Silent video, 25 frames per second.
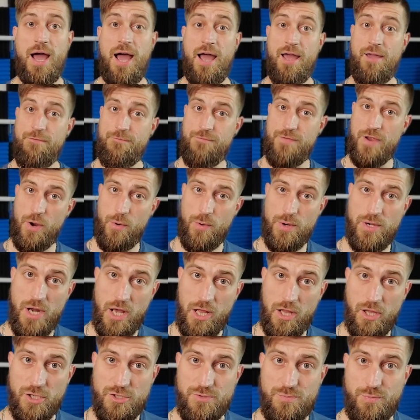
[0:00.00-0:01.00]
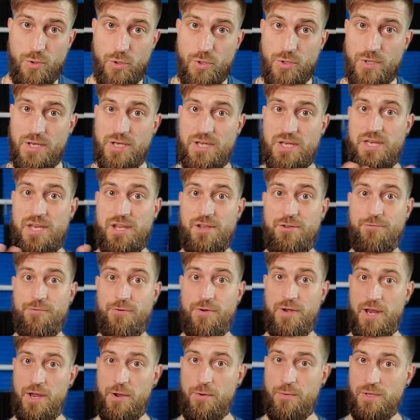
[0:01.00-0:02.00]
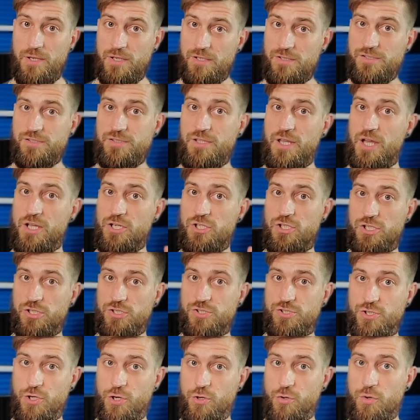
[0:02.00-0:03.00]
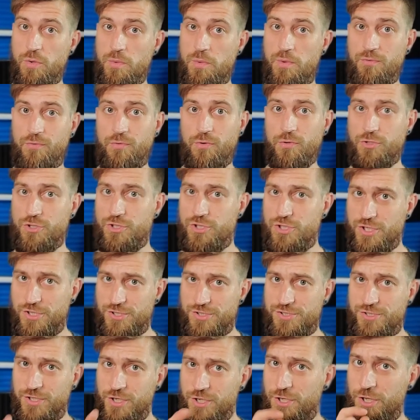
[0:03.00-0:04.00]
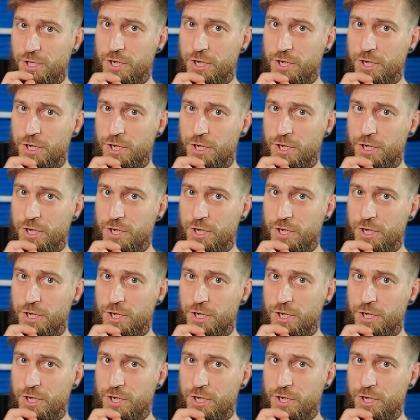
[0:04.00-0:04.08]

I'm very knowledgeable in different areas, not just junk removal, just so you